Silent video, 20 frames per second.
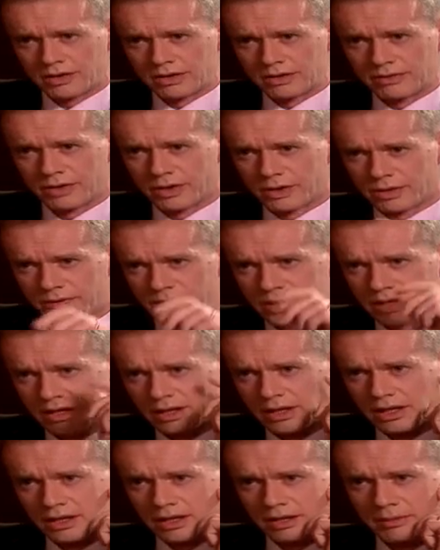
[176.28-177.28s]
were involved in
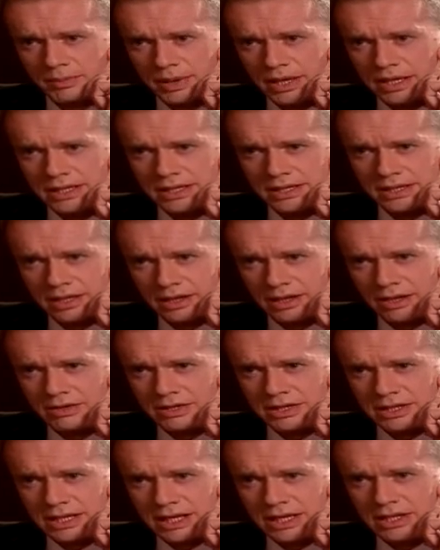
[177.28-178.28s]
a peace
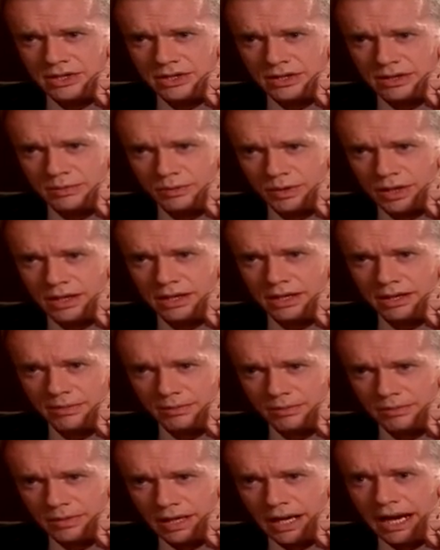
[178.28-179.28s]
negotiation with
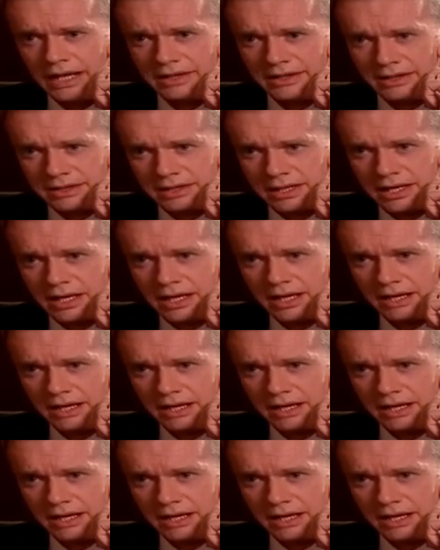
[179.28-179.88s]
him at the